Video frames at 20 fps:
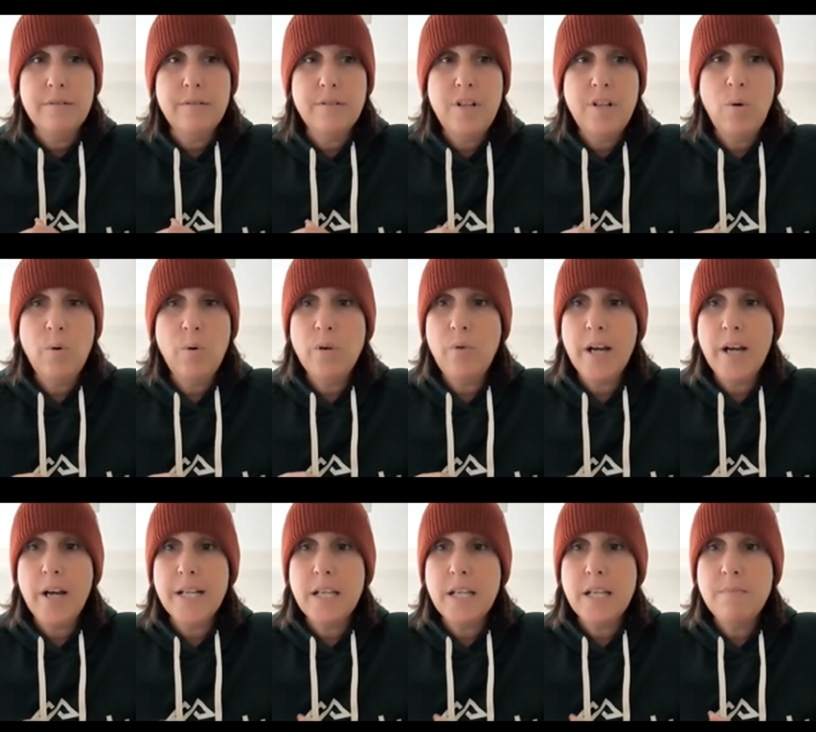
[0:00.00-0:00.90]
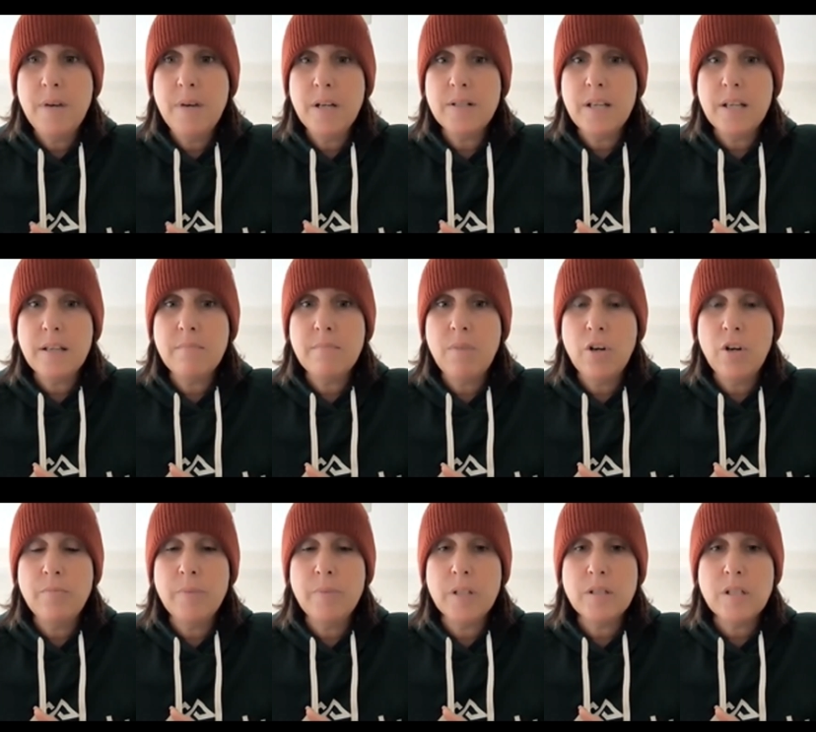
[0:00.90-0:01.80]
No one writing emails at the
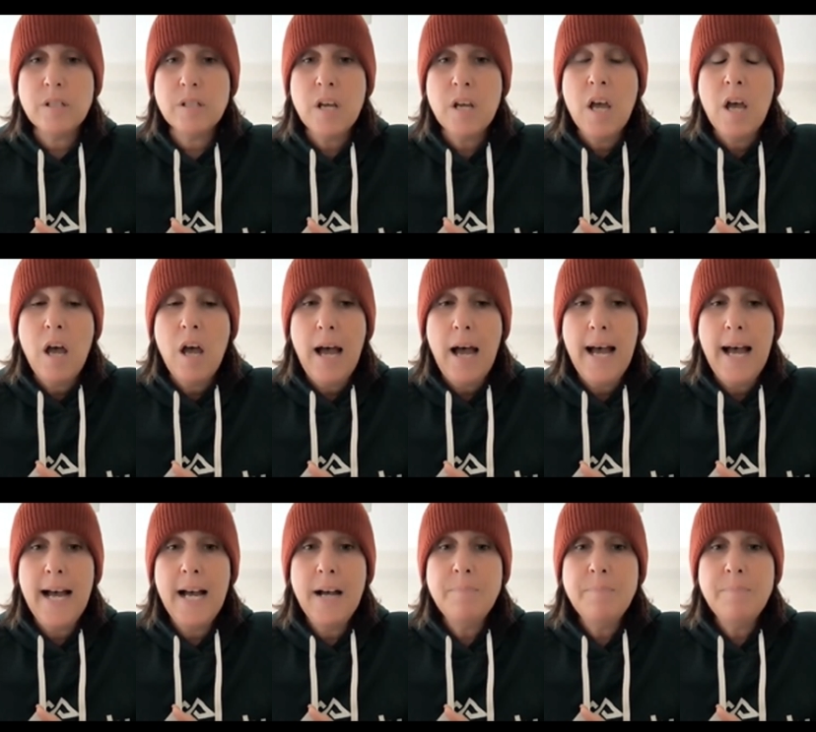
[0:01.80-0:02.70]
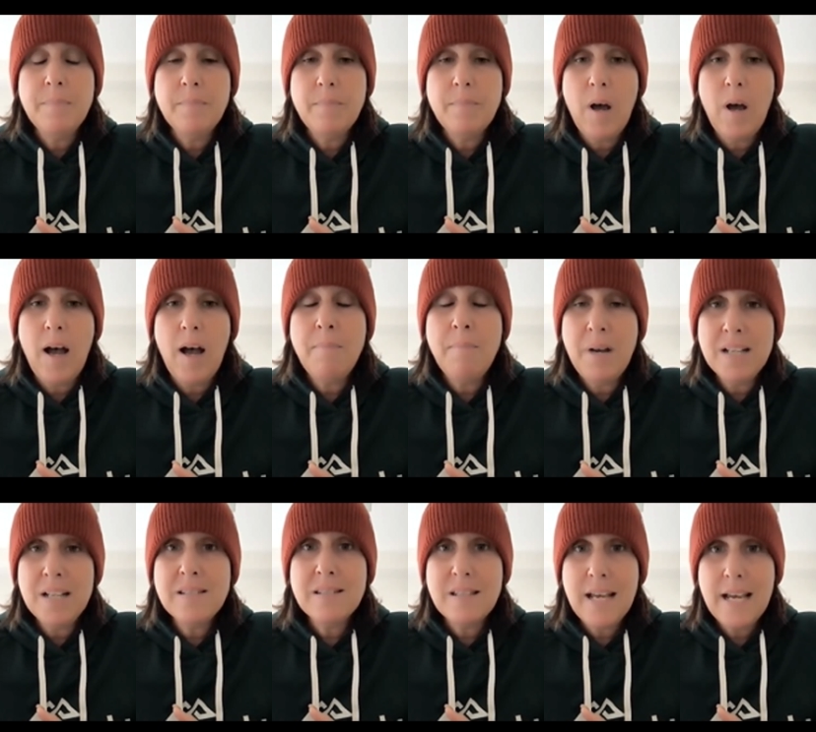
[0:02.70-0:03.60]
moment. I
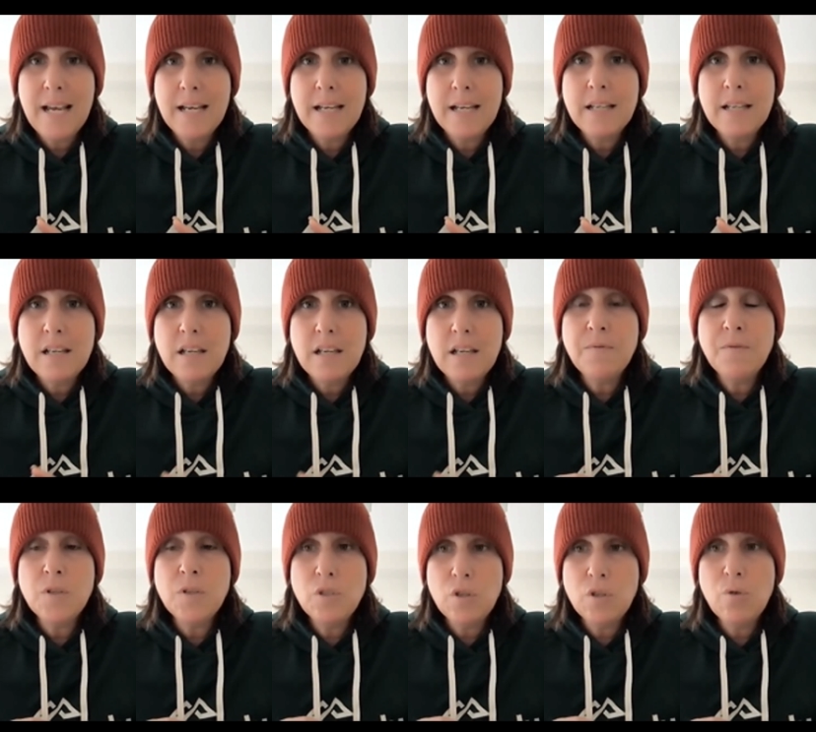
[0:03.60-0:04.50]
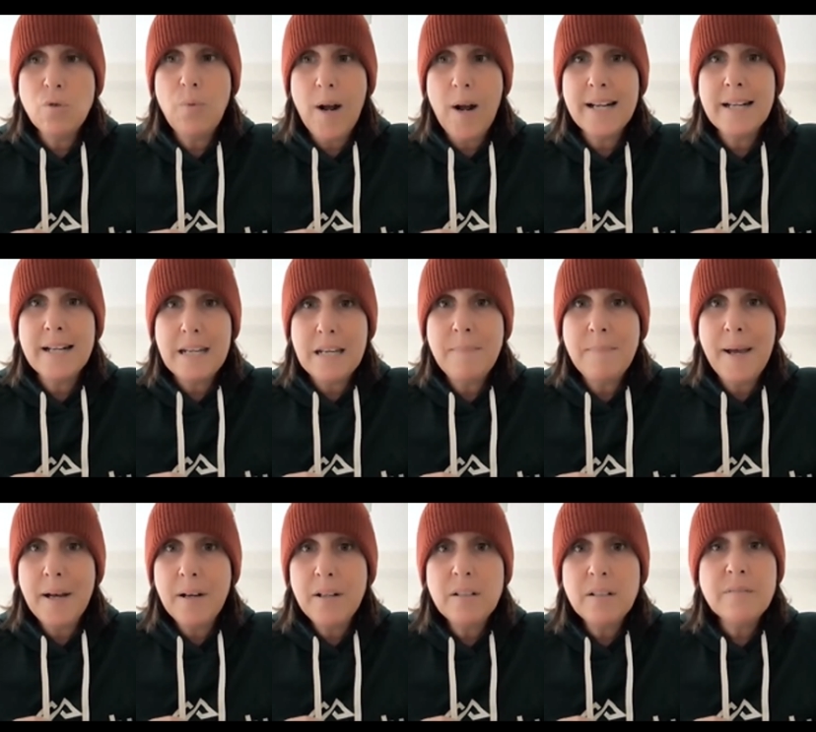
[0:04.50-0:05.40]
must say, if you do write an
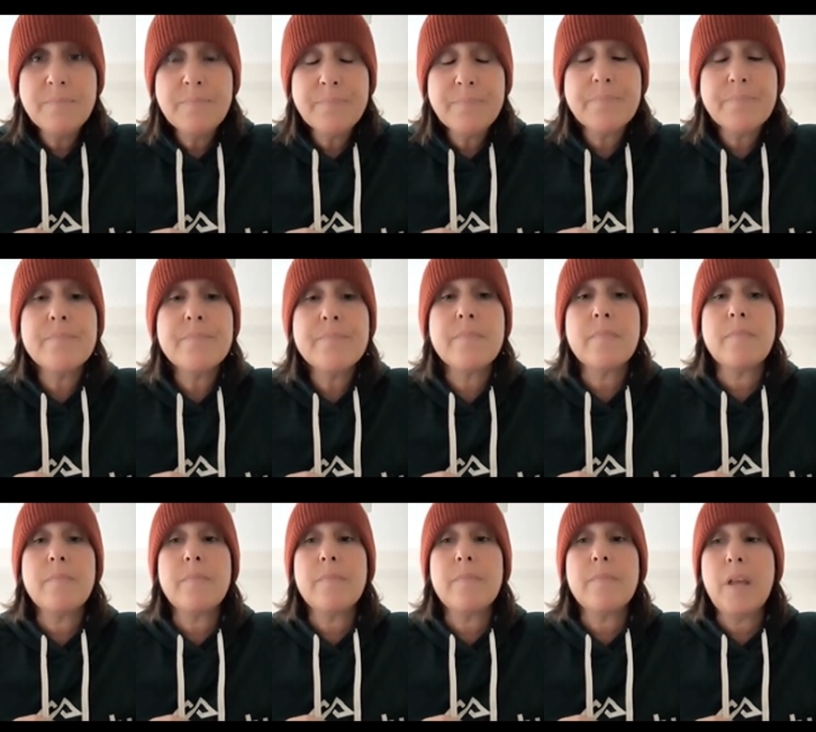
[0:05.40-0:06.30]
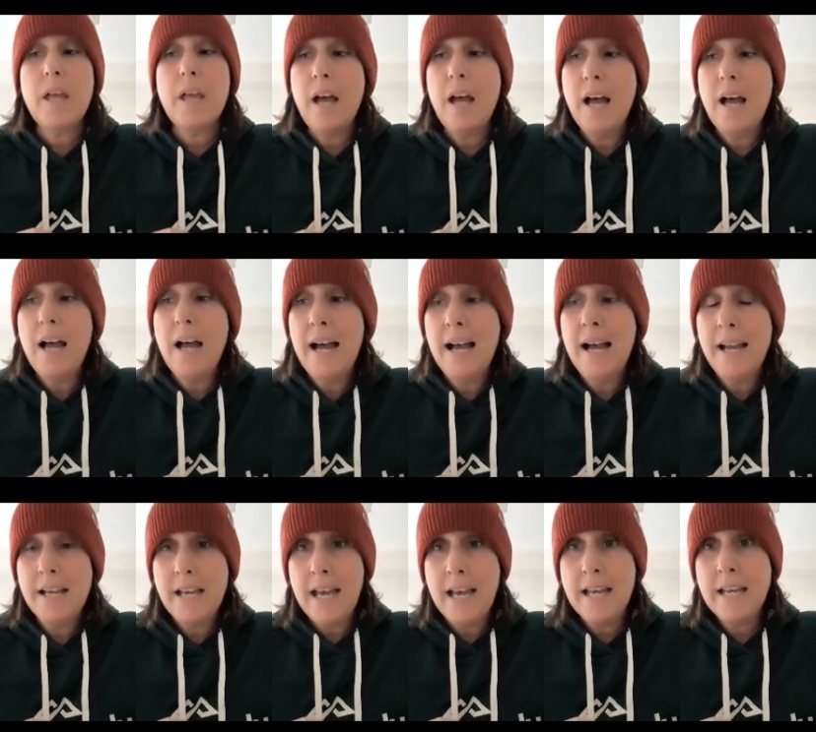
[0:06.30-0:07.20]
email
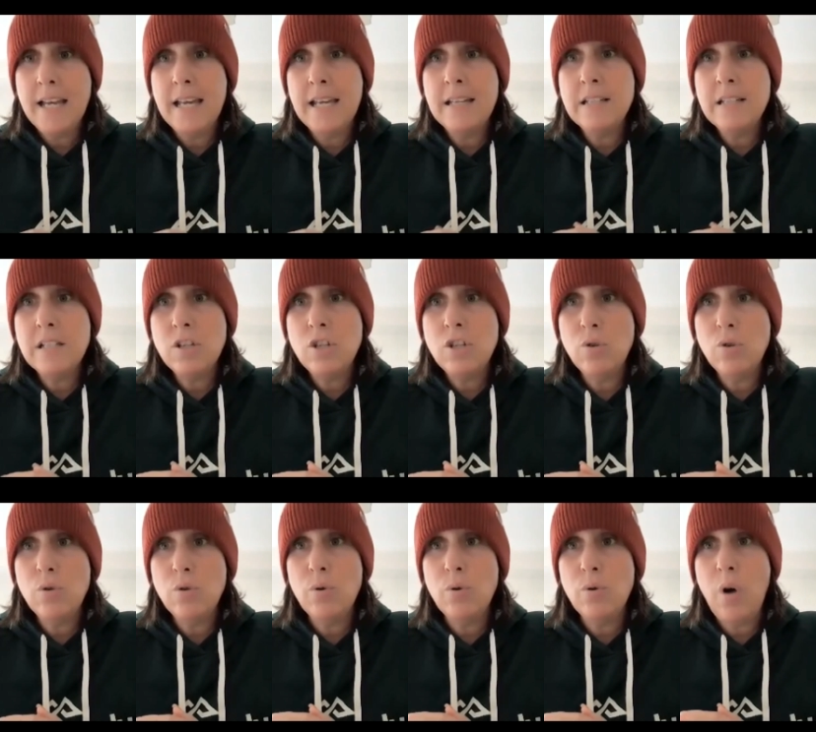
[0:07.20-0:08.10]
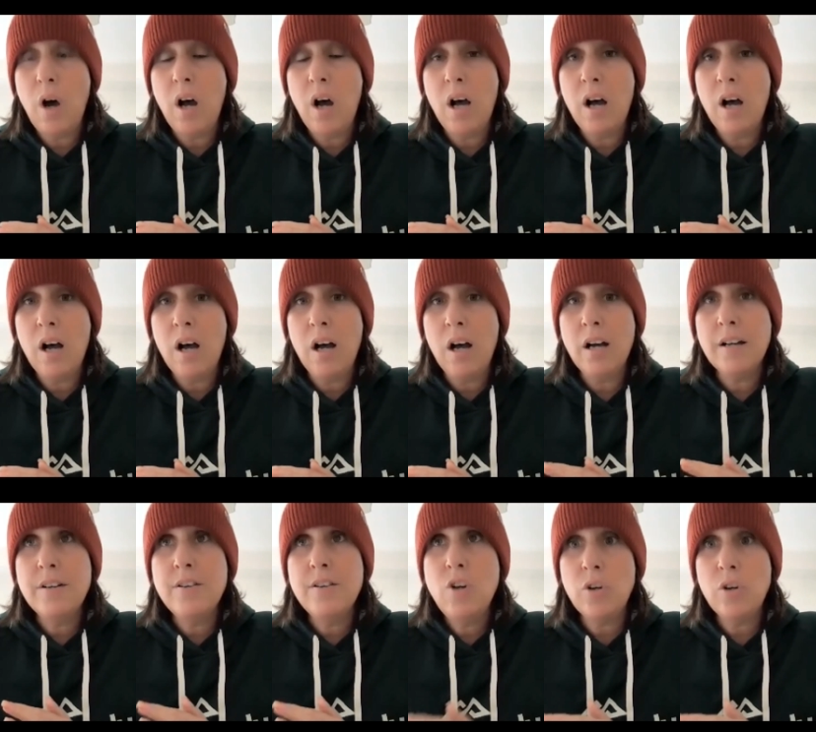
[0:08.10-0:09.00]
and you are
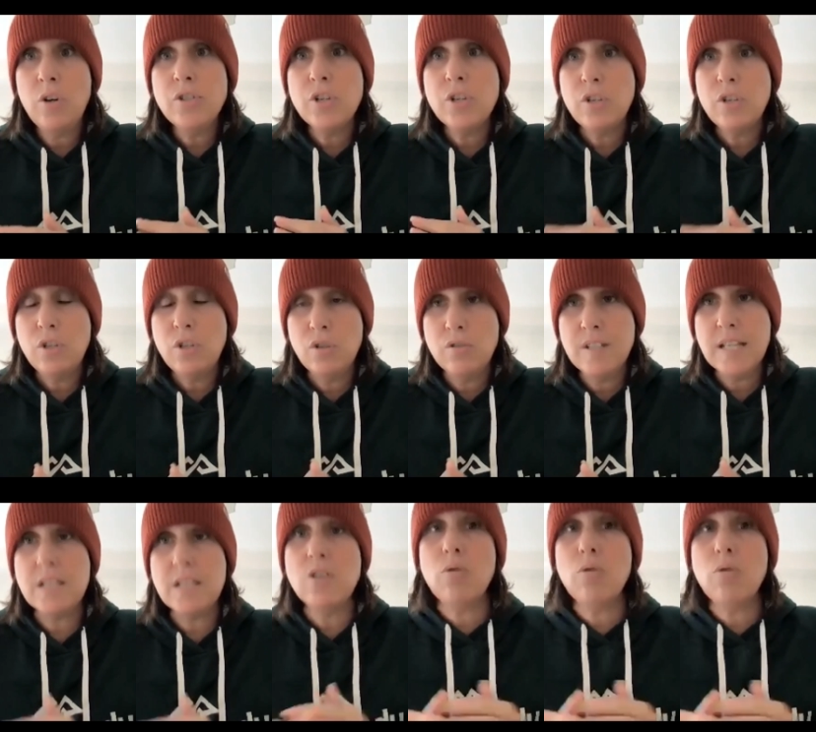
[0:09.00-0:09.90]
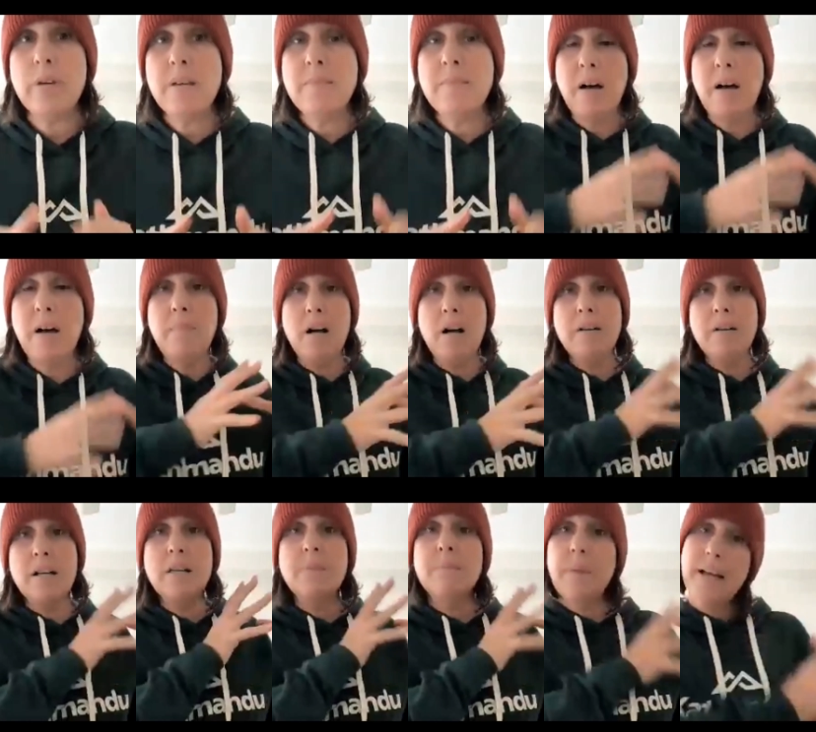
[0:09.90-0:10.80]
not using your email
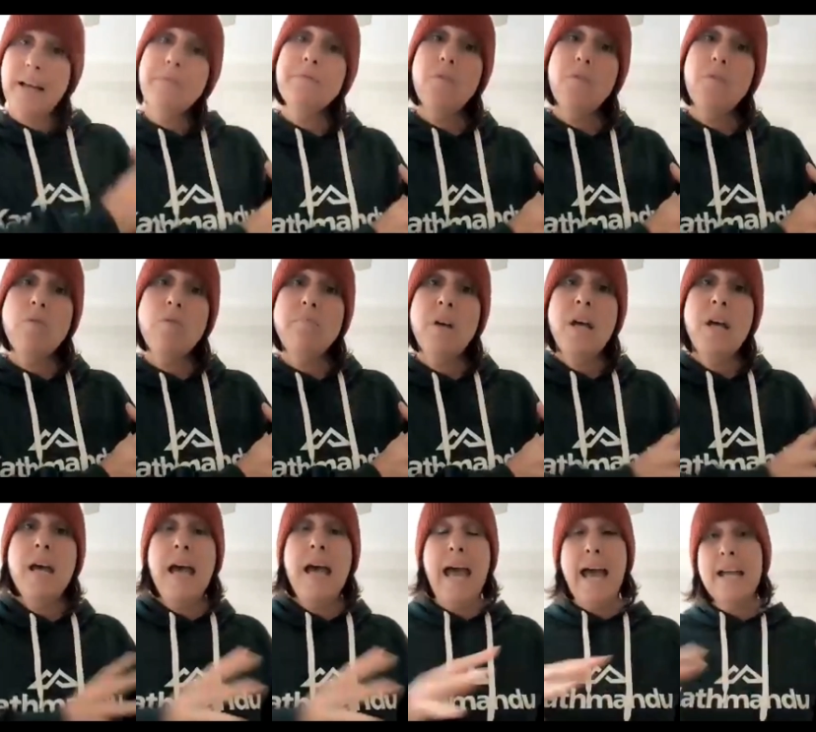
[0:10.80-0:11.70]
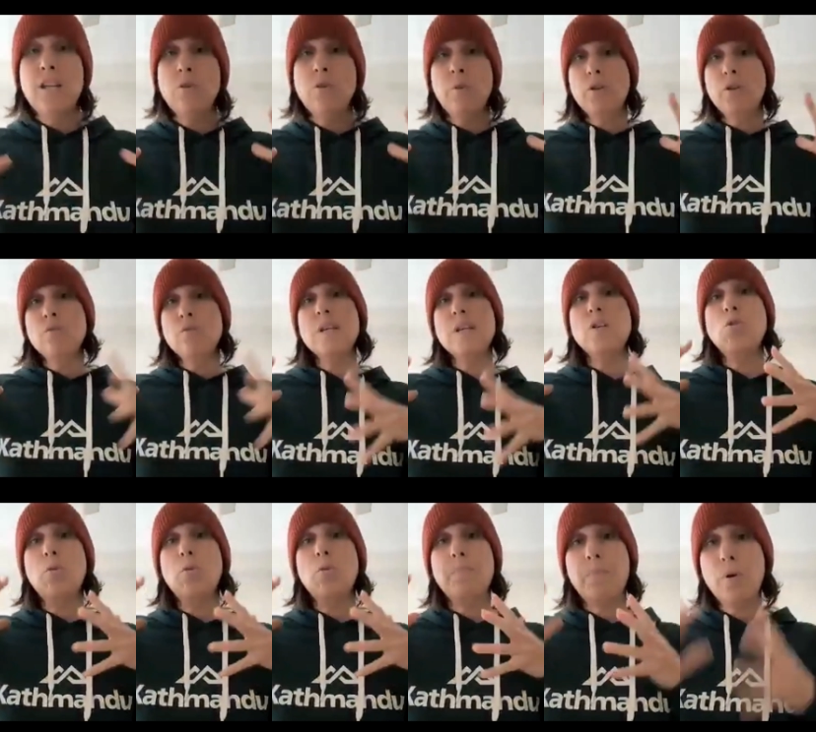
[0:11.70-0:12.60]
marketing platform and you are using
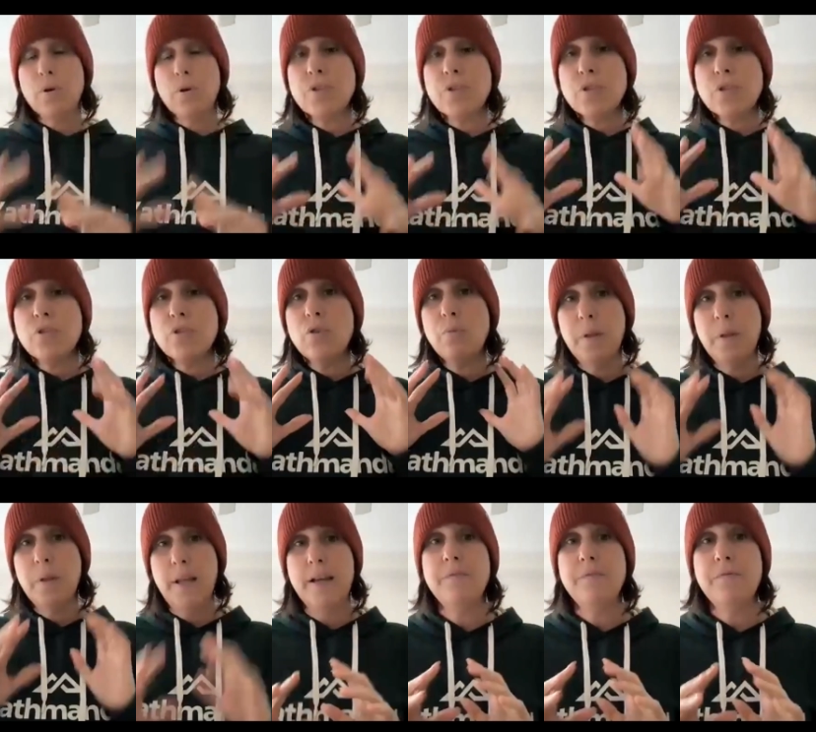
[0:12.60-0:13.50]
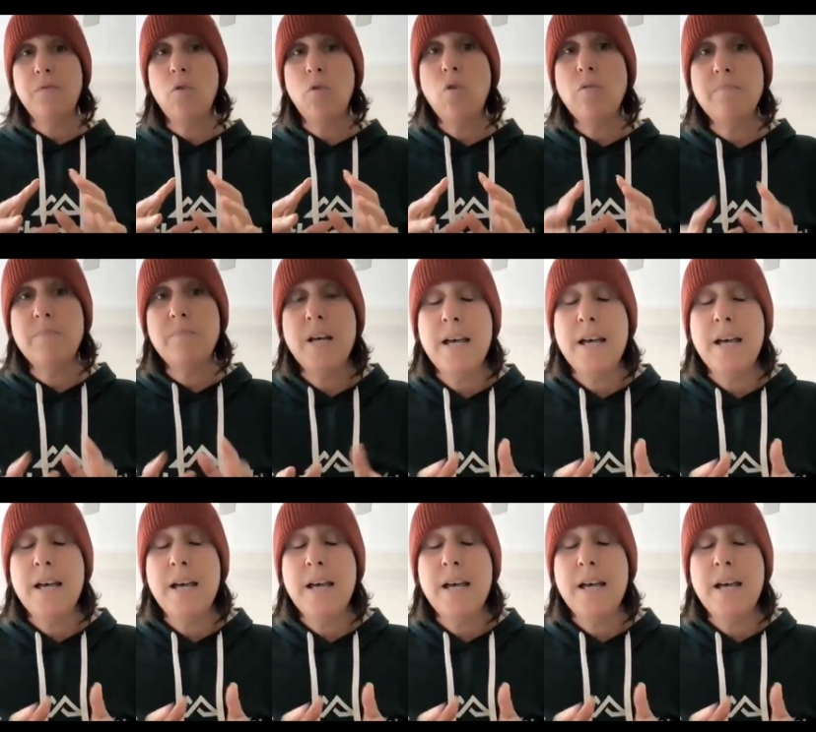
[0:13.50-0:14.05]
your personal platform,